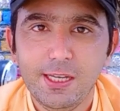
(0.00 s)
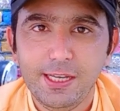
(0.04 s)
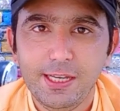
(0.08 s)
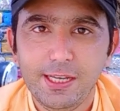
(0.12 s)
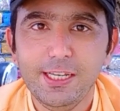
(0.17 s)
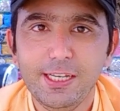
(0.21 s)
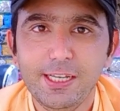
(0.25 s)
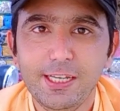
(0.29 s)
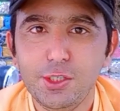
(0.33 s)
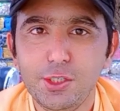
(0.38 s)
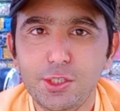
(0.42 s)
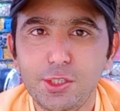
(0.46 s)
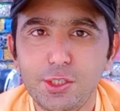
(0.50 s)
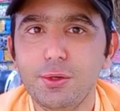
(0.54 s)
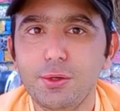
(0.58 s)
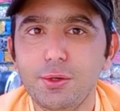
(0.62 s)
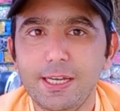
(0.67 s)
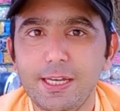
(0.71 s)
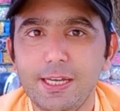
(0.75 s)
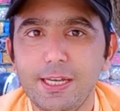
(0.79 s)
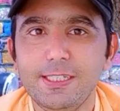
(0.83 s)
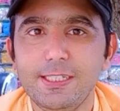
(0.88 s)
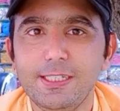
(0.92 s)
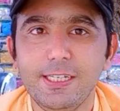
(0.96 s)
as long
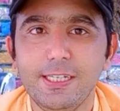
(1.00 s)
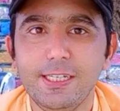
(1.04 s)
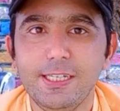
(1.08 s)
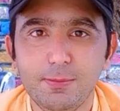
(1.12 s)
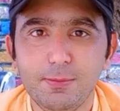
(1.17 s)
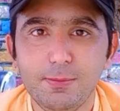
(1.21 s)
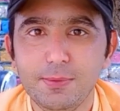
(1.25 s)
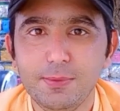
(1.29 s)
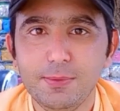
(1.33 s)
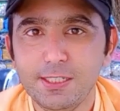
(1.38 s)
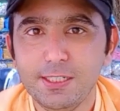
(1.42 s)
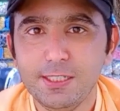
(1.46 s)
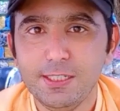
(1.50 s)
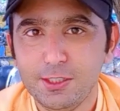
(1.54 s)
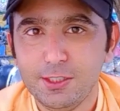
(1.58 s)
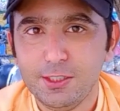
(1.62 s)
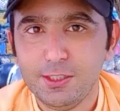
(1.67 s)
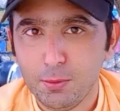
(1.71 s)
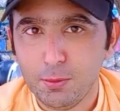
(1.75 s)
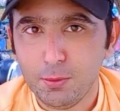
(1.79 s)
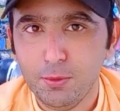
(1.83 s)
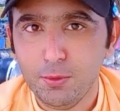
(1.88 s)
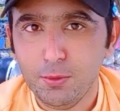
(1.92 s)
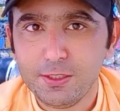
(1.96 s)
as it meets
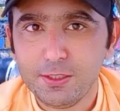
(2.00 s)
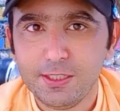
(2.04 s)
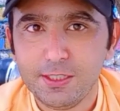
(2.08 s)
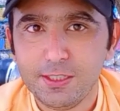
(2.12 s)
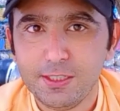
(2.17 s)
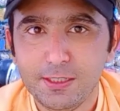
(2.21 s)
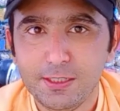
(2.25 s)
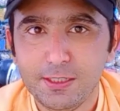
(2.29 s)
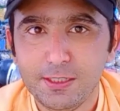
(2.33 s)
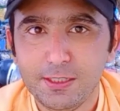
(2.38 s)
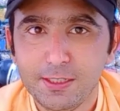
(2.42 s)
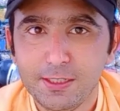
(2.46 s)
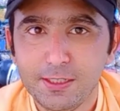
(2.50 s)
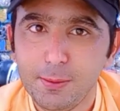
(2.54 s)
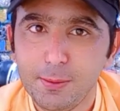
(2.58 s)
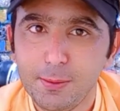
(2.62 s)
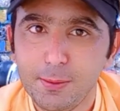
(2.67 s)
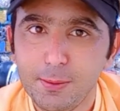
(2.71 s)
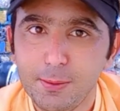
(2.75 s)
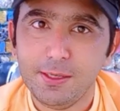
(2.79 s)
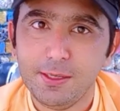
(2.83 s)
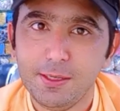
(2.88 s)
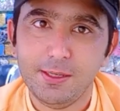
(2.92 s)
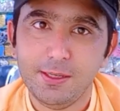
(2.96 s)
Roblox
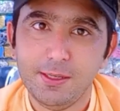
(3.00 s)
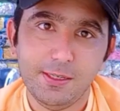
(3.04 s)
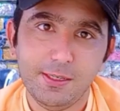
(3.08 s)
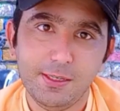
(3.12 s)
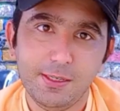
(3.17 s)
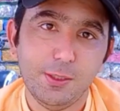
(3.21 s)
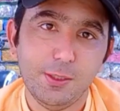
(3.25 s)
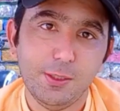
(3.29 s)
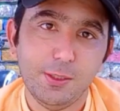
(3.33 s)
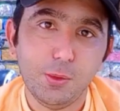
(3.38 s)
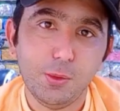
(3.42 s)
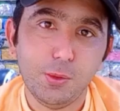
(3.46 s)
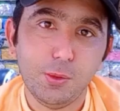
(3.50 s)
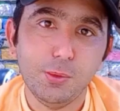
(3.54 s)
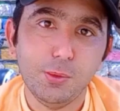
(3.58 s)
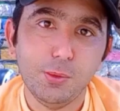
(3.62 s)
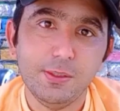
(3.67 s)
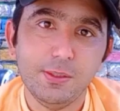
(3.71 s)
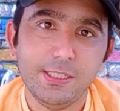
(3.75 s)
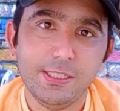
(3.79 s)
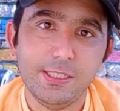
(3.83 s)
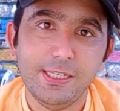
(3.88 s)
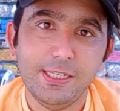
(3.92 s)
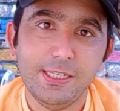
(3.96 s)
naming
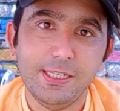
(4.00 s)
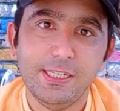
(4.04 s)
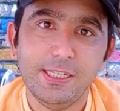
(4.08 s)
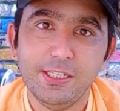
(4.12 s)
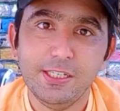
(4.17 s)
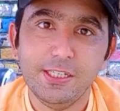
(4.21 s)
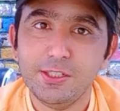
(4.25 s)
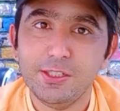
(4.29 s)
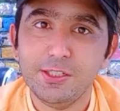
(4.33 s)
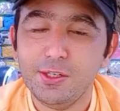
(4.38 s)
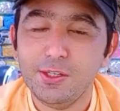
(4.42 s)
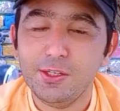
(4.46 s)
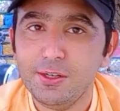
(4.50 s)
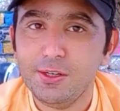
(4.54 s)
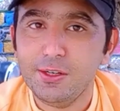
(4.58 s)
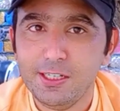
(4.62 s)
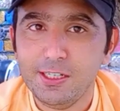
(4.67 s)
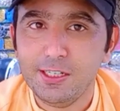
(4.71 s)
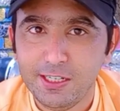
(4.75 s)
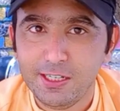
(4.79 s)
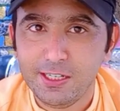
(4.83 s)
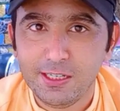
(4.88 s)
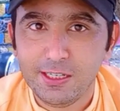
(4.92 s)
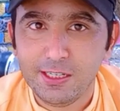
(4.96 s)
rules and is not
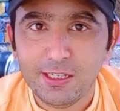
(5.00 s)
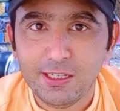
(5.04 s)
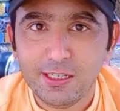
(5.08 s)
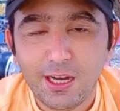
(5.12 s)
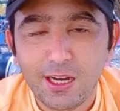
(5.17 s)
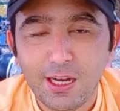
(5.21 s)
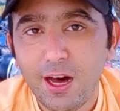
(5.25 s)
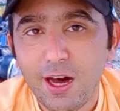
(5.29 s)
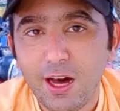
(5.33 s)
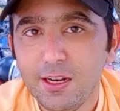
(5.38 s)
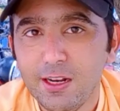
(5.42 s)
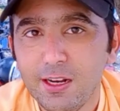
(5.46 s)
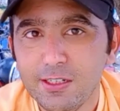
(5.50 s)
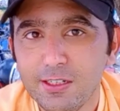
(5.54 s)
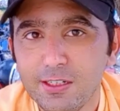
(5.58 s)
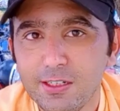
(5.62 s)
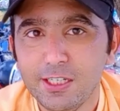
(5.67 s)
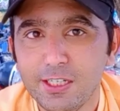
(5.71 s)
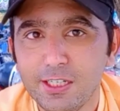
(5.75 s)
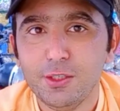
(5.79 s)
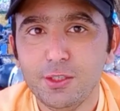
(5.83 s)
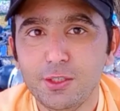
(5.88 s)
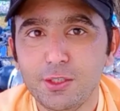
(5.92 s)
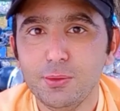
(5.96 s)
already
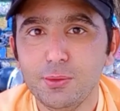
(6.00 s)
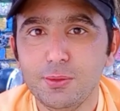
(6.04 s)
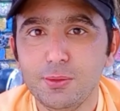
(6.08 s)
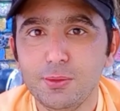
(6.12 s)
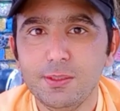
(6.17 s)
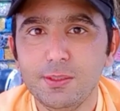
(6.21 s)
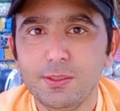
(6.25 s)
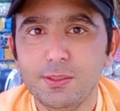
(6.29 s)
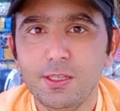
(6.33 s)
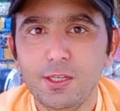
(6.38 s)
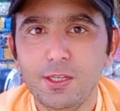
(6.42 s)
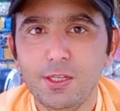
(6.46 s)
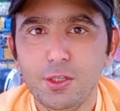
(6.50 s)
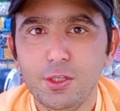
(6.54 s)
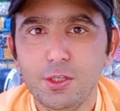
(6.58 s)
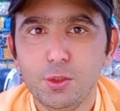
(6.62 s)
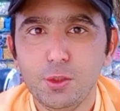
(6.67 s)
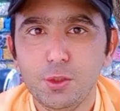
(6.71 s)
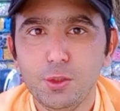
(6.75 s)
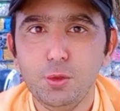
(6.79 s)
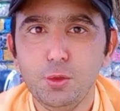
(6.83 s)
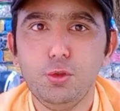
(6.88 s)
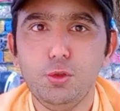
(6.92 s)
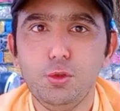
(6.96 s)
in use.
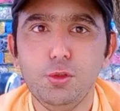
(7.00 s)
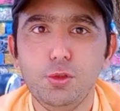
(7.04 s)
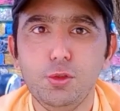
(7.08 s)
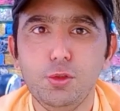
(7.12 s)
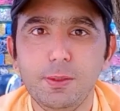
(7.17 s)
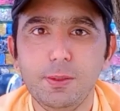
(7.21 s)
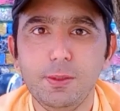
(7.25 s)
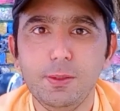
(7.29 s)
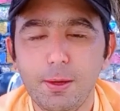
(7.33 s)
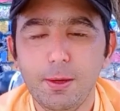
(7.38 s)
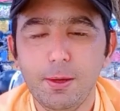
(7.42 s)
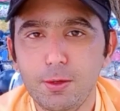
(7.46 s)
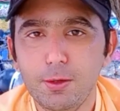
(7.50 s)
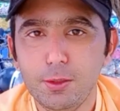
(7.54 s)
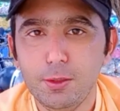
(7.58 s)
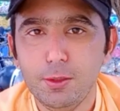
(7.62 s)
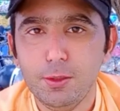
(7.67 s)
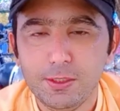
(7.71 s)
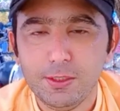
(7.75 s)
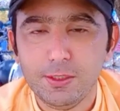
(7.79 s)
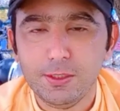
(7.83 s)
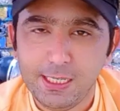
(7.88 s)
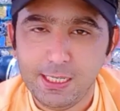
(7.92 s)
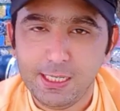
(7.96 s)
You should be able
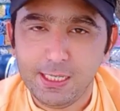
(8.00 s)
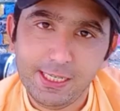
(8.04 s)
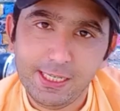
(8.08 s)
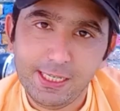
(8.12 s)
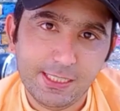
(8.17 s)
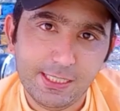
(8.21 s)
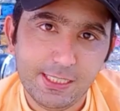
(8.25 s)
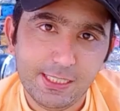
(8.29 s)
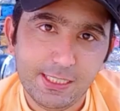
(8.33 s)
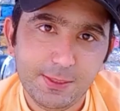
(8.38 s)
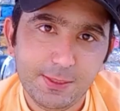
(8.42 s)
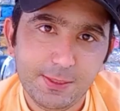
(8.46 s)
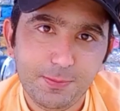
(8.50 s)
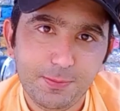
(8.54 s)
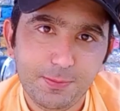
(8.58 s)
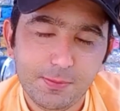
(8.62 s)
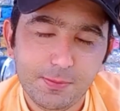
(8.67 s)
to select it.